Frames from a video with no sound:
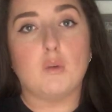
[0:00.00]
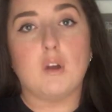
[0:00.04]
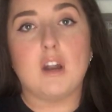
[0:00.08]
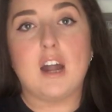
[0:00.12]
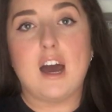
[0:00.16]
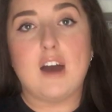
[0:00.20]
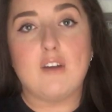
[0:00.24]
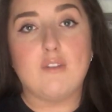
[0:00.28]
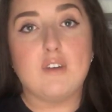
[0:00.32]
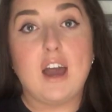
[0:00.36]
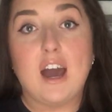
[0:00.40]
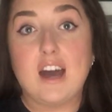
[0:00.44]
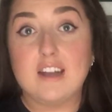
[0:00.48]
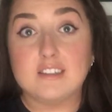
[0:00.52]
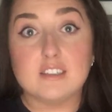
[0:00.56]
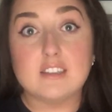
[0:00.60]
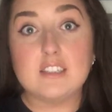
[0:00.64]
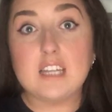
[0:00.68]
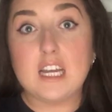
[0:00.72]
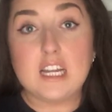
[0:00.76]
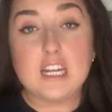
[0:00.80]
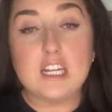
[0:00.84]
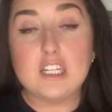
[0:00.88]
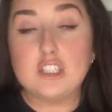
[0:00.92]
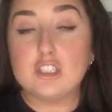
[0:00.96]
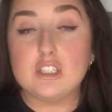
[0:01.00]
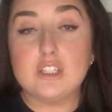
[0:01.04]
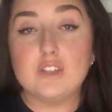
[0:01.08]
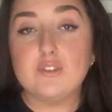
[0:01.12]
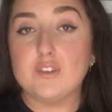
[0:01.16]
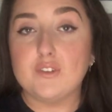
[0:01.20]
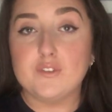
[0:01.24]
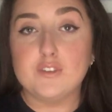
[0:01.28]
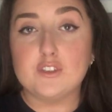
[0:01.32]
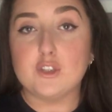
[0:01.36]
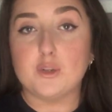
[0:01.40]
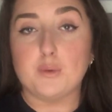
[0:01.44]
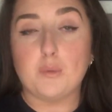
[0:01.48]
want to have it as a decoration,
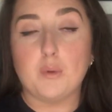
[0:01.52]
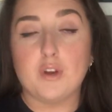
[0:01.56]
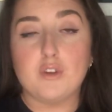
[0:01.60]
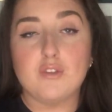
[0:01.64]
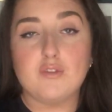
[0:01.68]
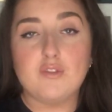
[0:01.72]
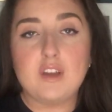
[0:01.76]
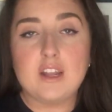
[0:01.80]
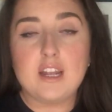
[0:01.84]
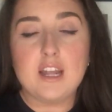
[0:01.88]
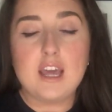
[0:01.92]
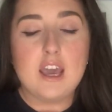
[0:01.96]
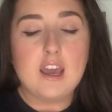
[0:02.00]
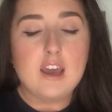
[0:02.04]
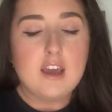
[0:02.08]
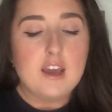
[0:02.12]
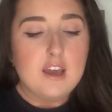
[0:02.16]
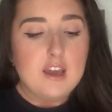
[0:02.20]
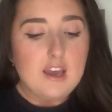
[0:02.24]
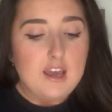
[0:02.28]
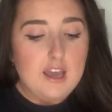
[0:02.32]
even if you don't want to fill it.